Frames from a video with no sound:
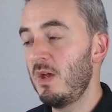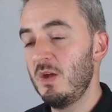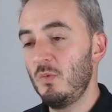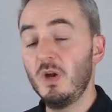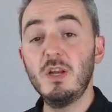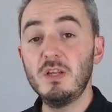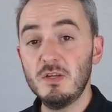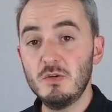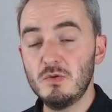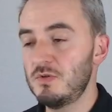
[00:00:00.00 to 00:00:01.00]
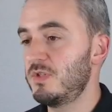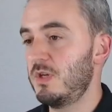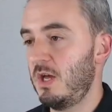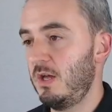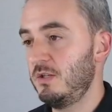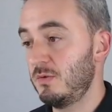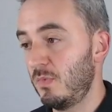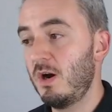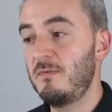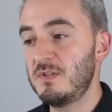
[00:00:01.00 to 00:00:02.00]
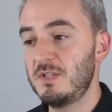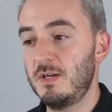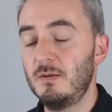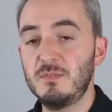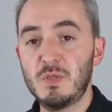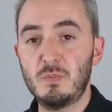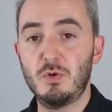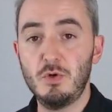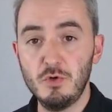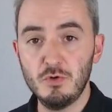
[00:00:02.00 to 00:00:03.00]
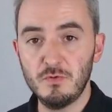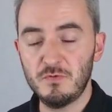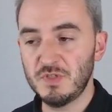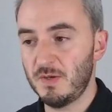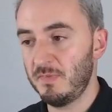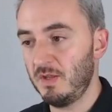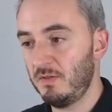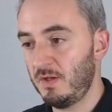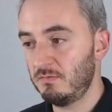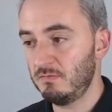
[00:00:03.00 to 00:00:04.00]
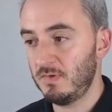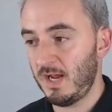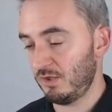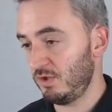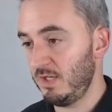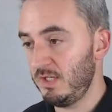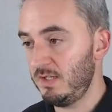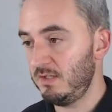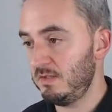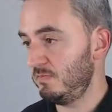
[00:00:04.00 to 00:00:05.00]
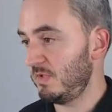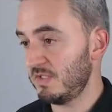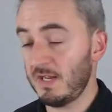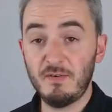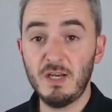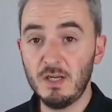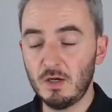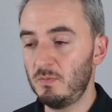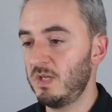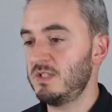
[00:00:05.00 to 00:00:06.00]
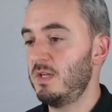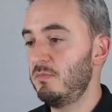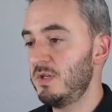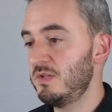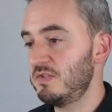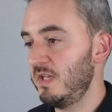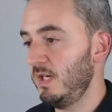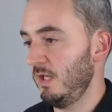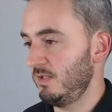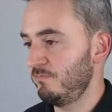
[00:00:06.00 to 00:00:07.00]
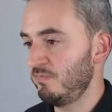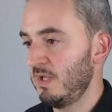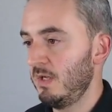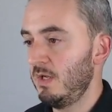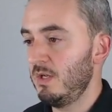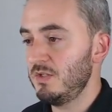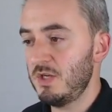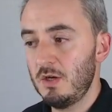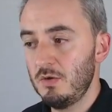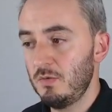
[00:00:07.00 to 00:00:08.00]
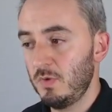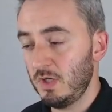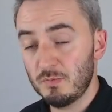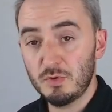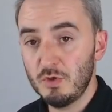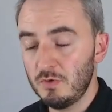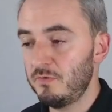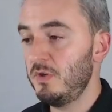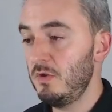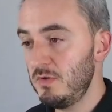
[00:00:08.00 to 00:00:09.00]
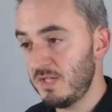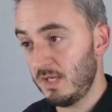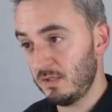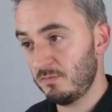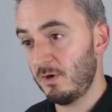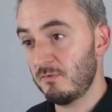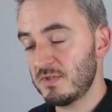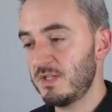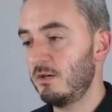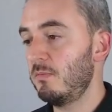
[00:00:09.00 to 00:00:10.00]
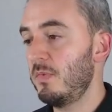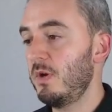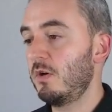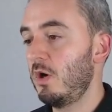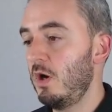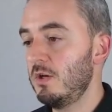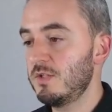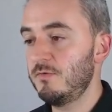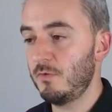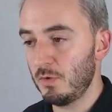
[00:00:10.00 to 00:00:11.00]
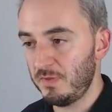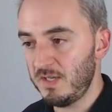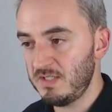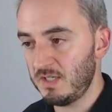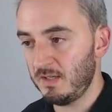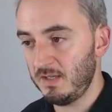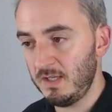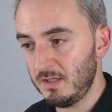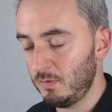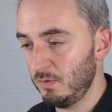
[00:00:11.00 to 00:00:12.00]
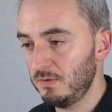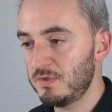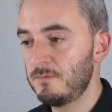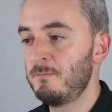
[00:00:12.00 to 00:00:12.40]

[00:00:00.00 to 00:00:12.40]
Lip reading: we're going to use the Moivres theorem to prove something that actually doesn't have any complex numbers in it. So we're going to prove using the Moivres theorem that cos 4 theta equals